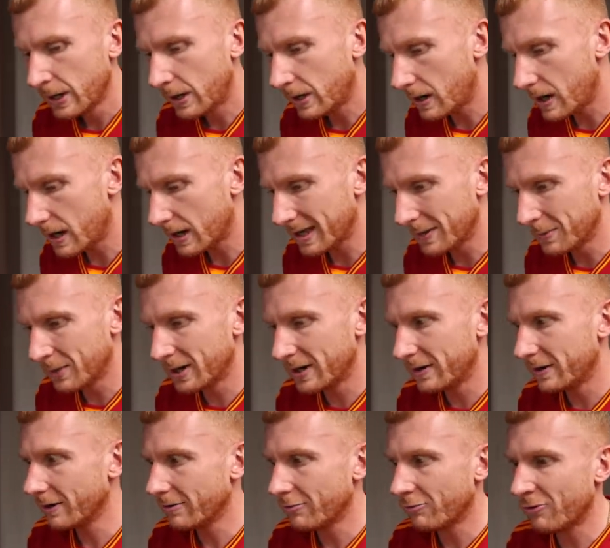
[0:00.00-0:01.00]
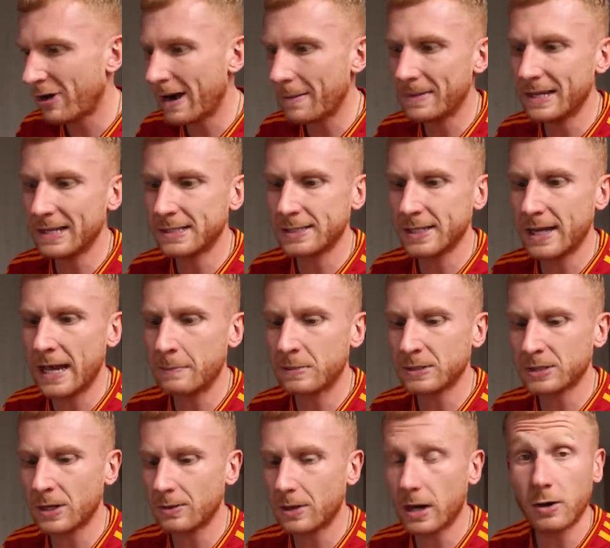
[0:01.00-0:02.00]
I like it. We're gonna wrap this
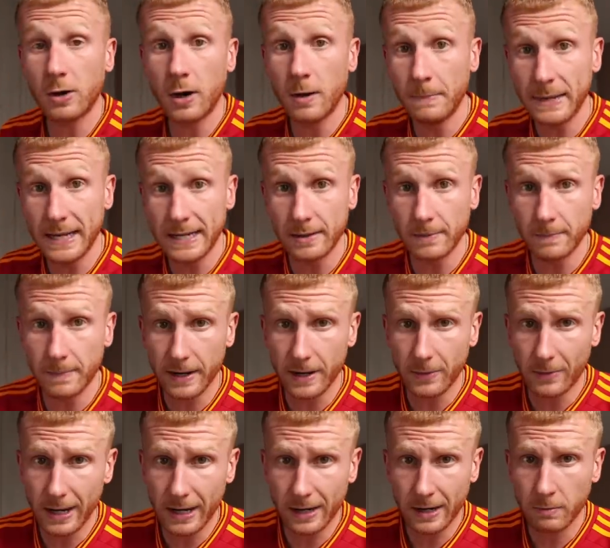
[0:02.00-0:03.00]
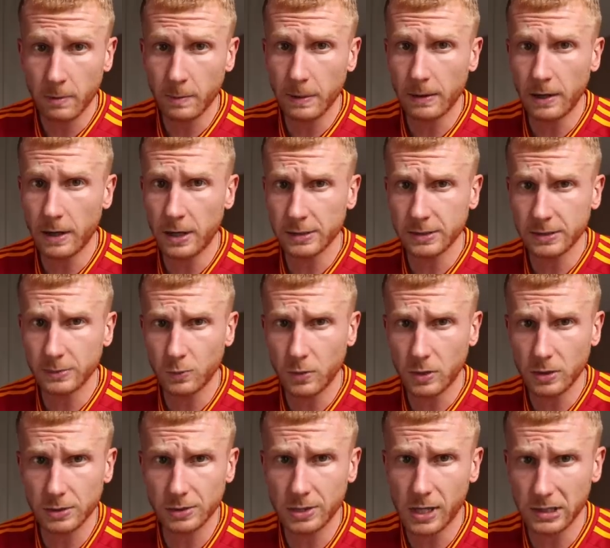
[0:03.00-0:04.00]
episode. I've got a medium, by the way. I could probably ask
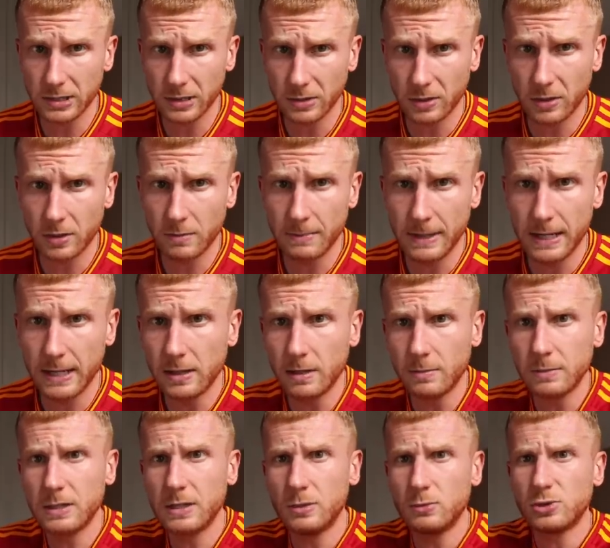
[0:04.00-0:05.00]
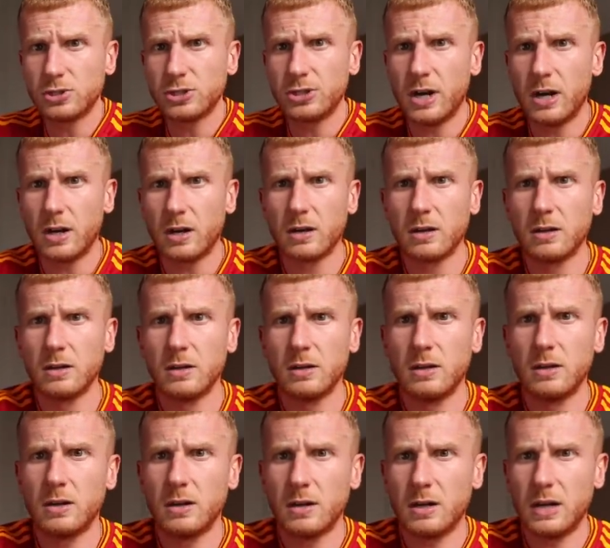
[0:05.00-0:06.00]
what size I've got. Medium, a little snug.
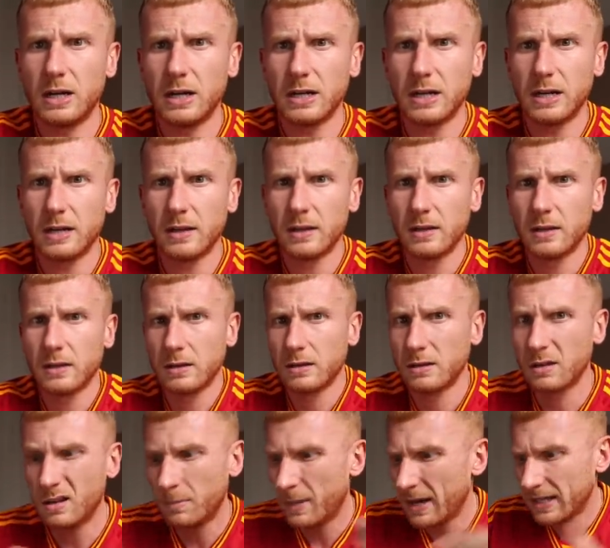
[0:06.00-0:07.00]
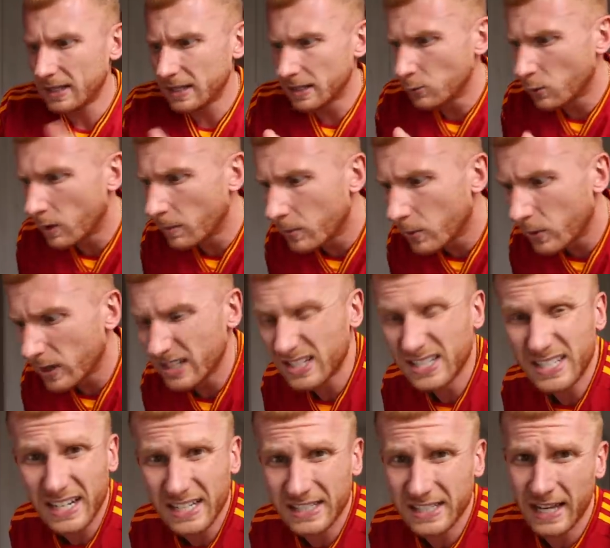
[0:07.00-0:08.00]
I like it. I'm 81.6
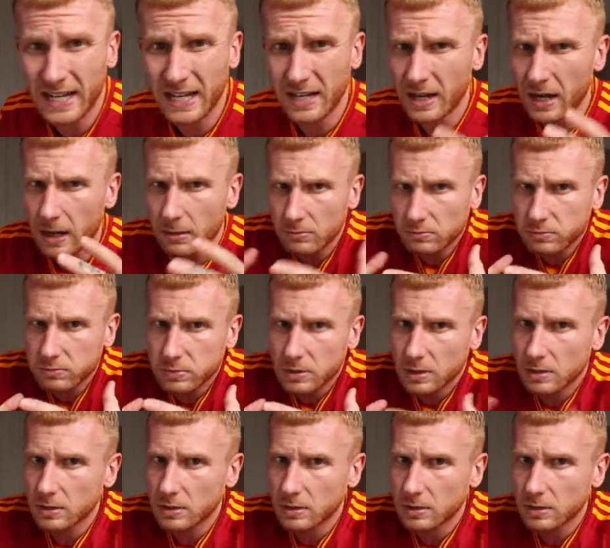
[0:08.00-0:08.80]
kg now.